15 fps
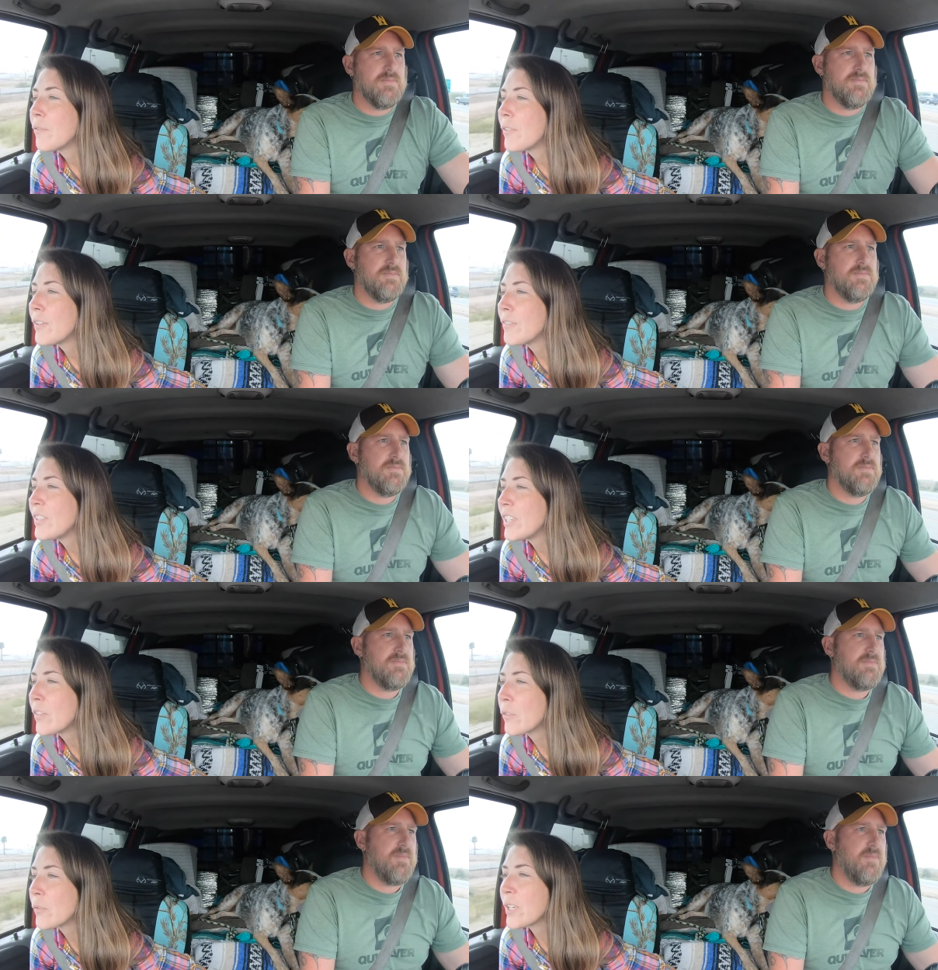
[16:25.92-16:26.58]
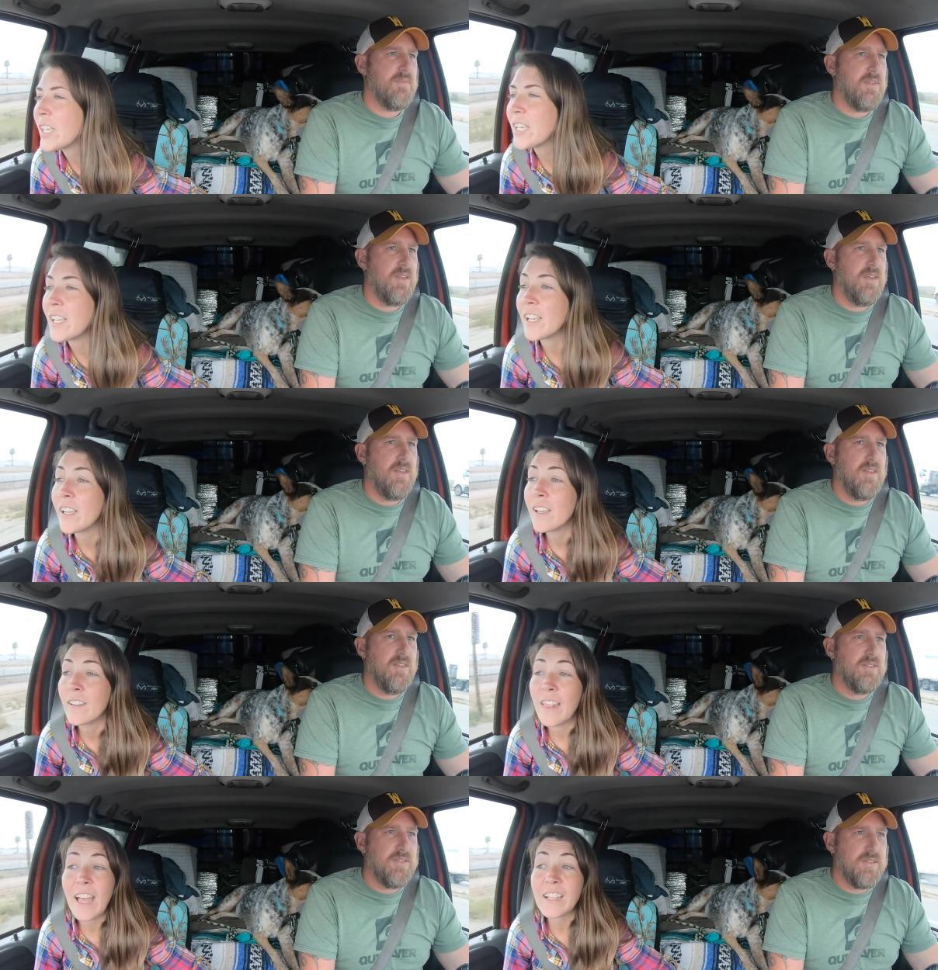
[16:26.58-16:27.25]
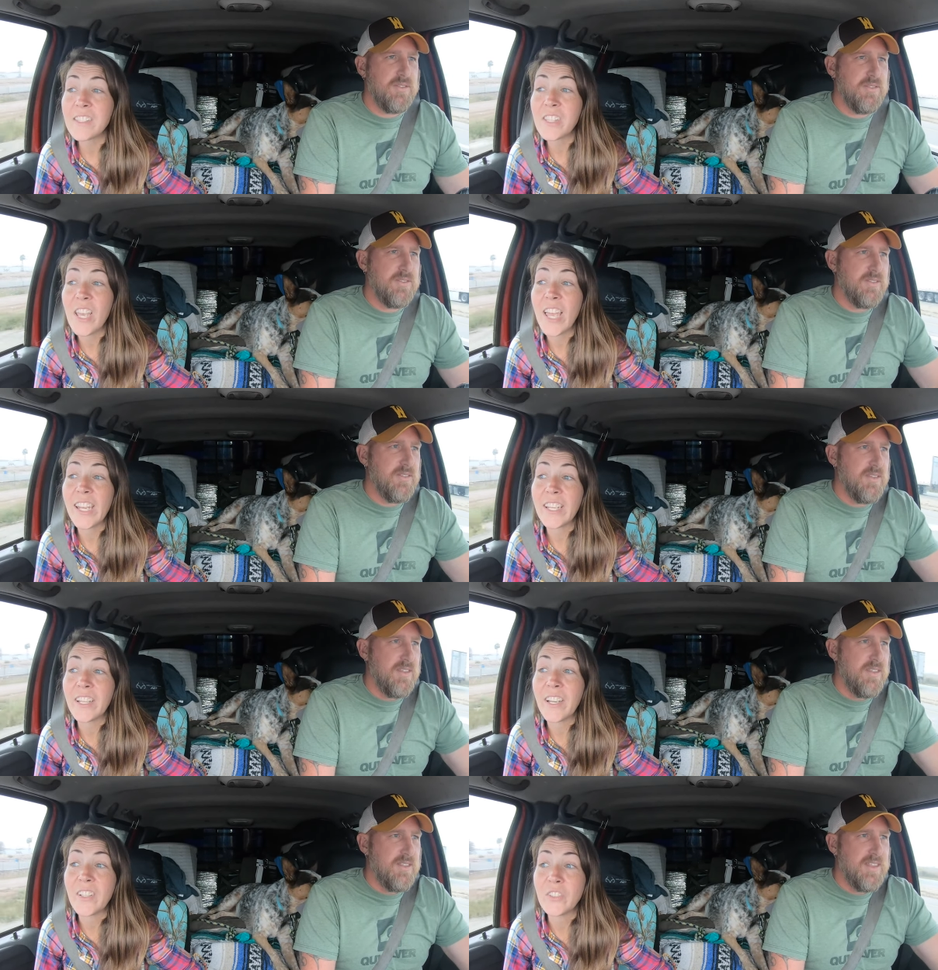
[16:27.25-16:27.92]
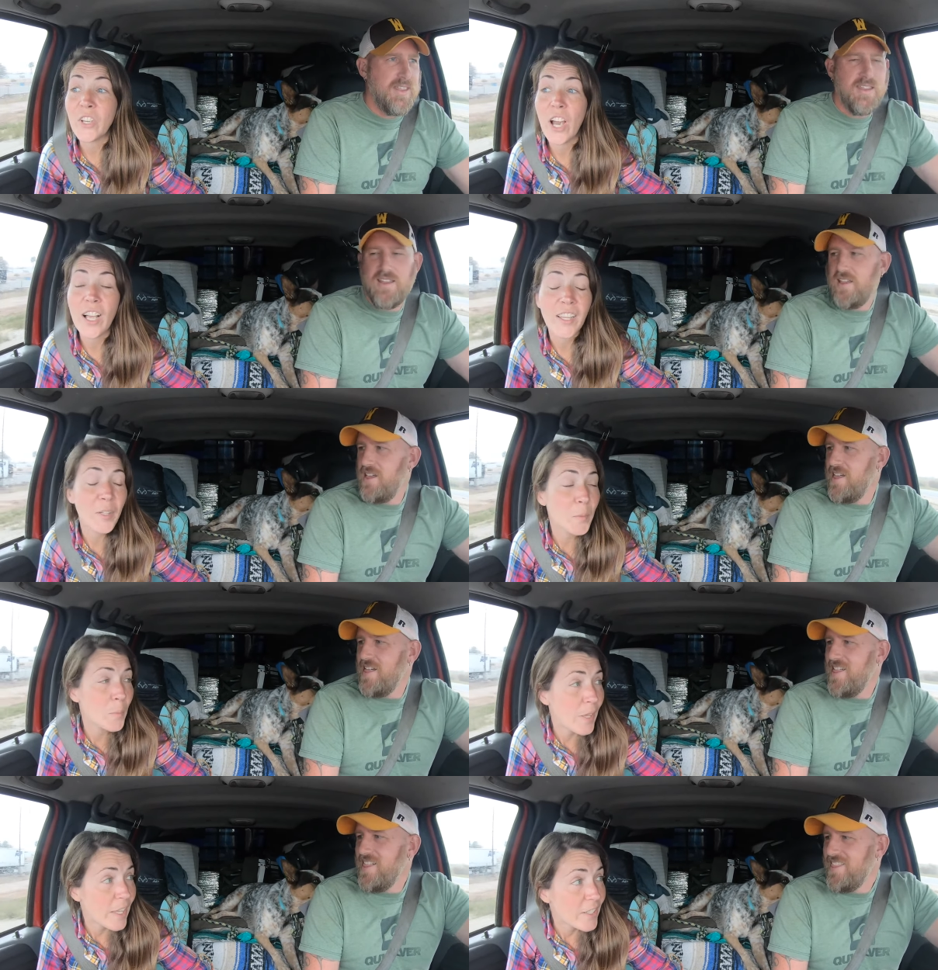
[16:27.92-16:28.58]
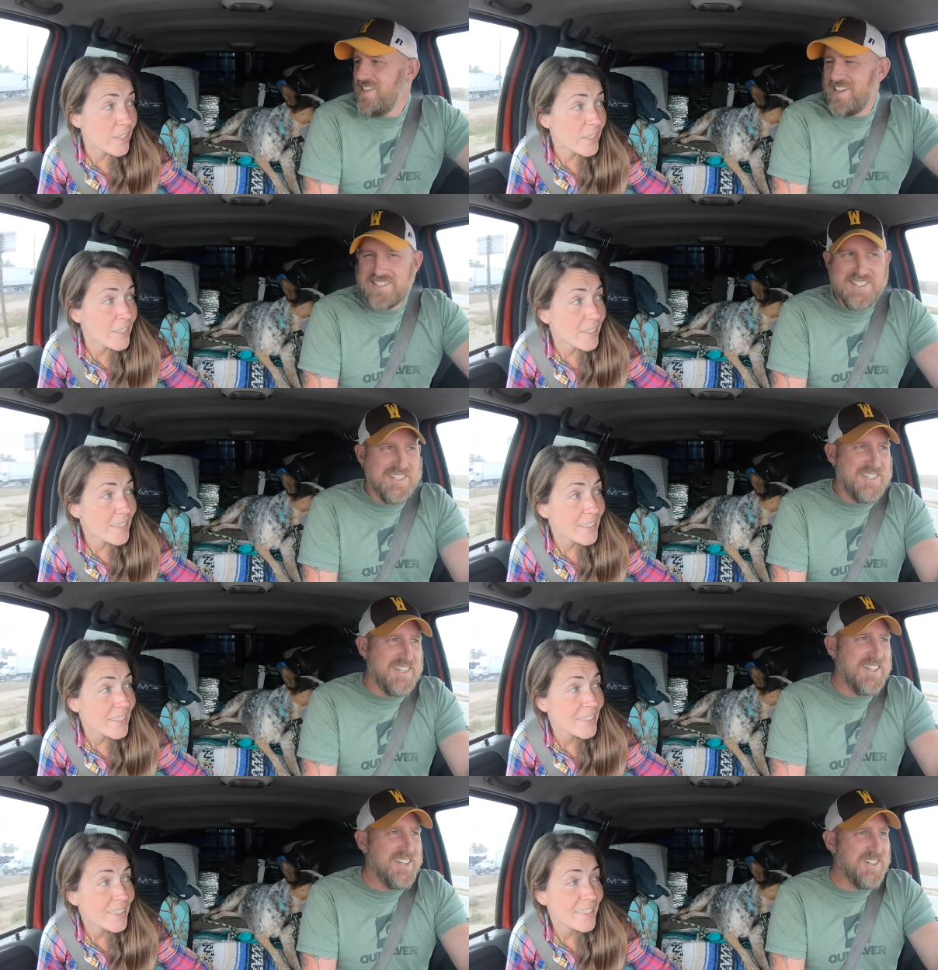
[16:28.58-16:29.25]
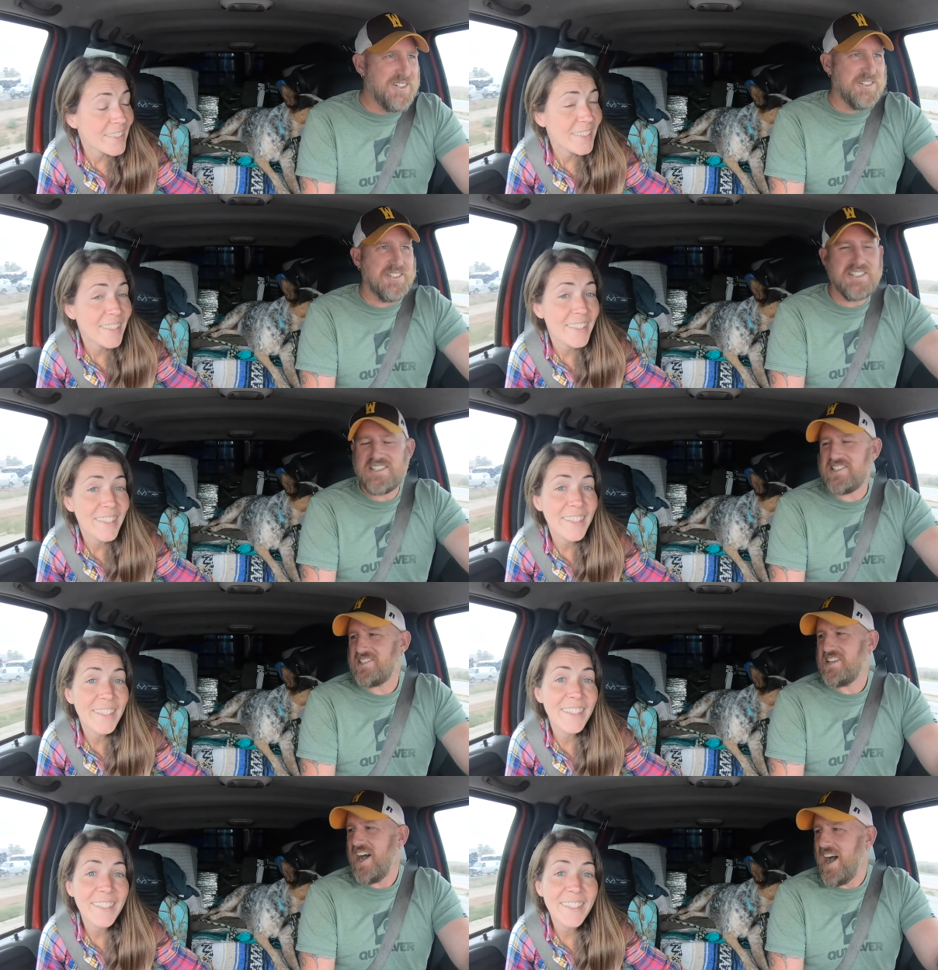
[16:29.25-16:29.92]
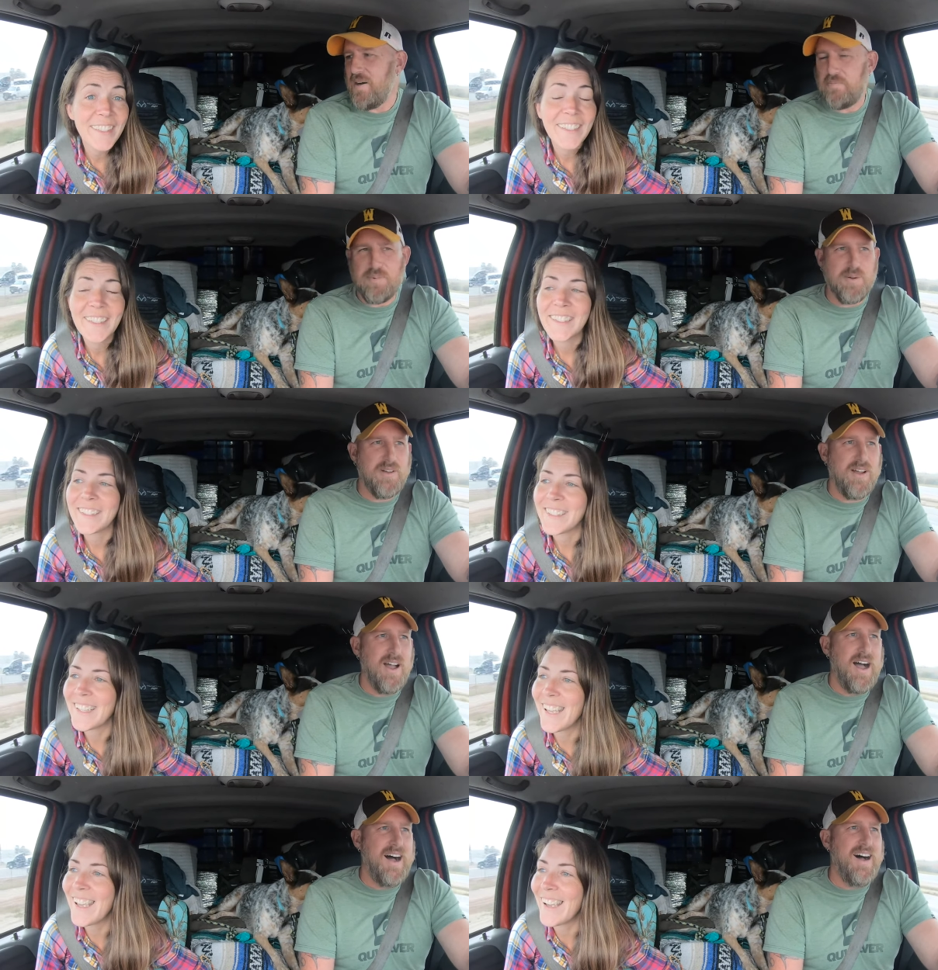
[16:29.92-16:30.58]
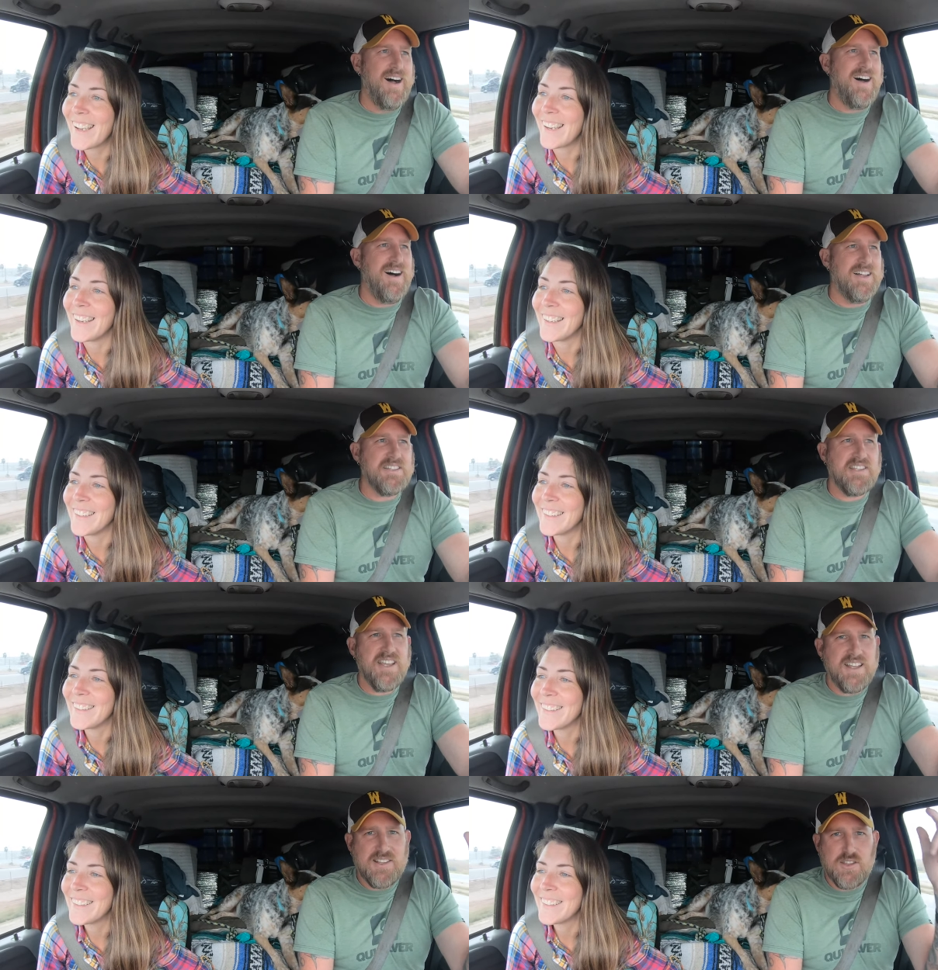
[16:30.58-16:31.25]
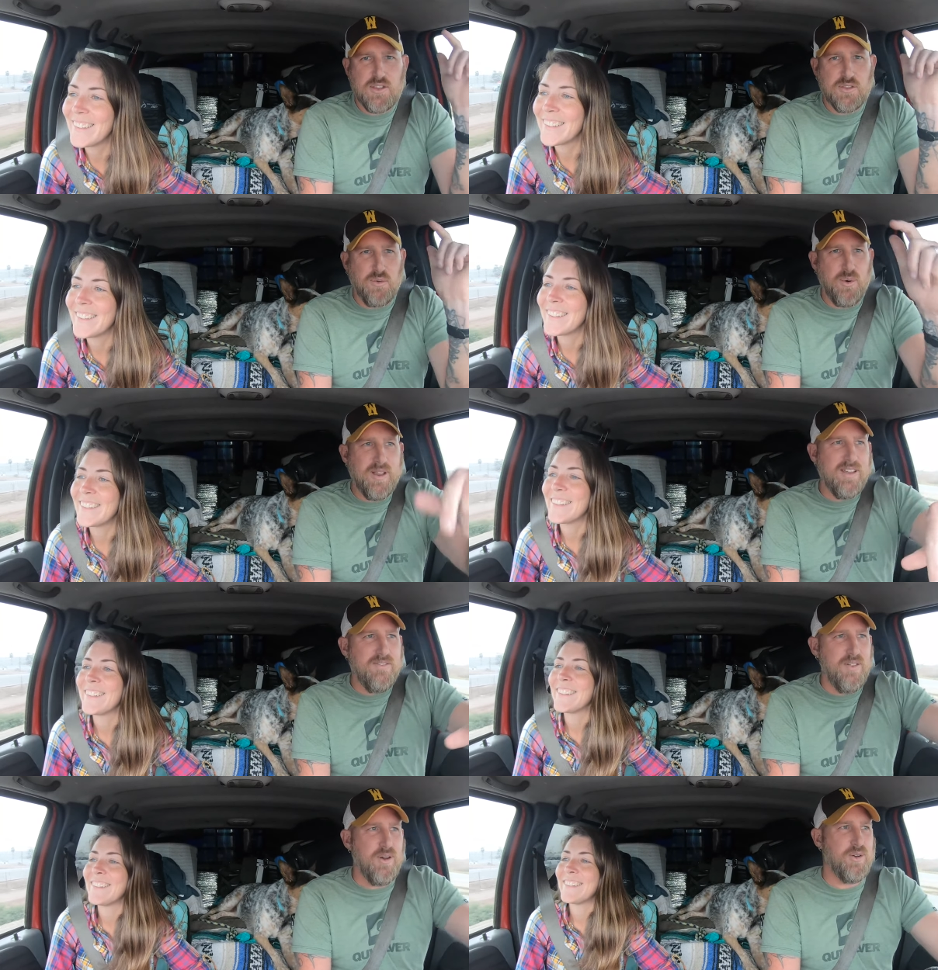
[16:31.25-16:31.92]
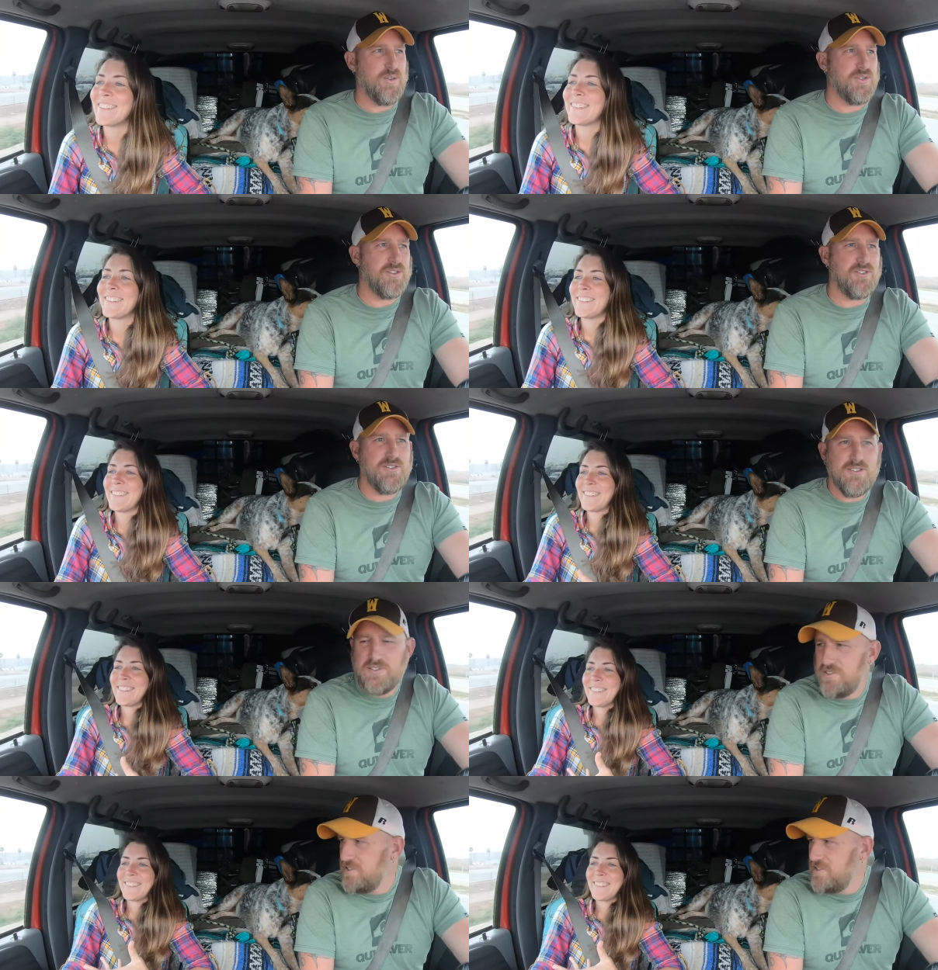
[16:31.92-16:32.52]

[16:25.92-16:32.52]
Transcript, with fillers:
Speaker 1: fifty-three. That's like a dollar better. That's a
Speaker 2: deal. Let's stop. Yeah. I'll take three of those.